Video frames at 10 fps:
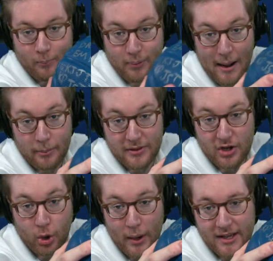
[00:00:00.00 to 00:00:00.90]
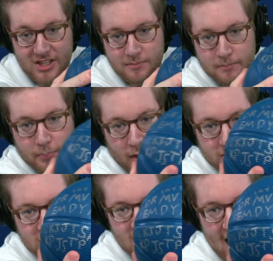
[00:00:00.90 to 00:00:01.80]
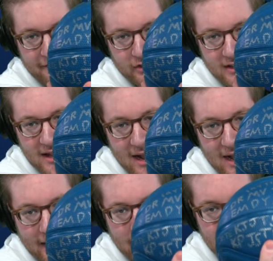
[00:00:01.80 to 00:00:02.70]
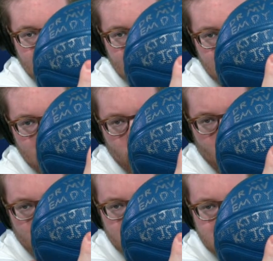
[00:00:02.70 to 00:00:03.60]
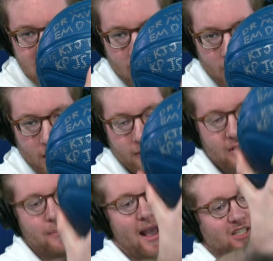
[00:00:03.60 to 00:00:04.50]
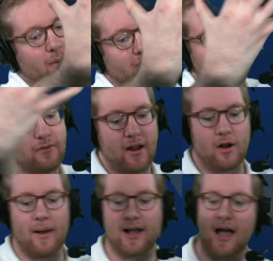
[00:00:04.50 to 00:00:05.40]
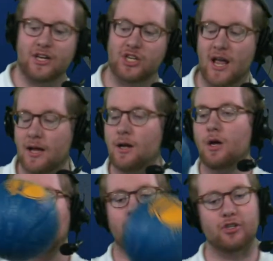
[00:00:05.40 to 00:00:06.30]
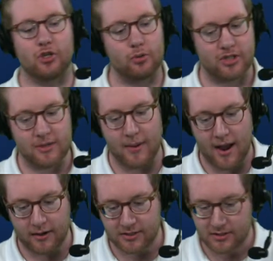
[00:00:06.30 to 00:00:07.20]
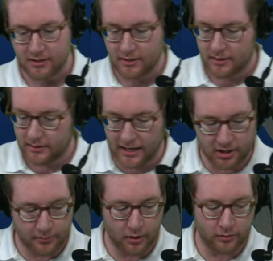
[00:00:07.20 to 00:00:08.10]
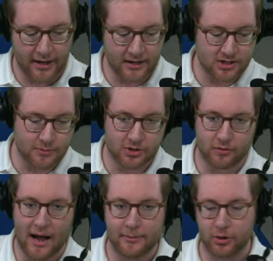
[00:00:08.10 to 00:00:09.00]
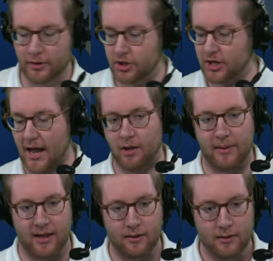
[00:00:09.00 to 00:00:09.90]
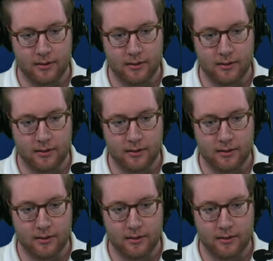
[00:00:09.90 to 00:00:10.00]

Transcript: probably the quickest person to ever get on the Warriors Today Hall of Fame basketball. You see right under my guy, Shane? There's you, T Paris. Thank you, bro. Like and subscribe. Join the channel, man.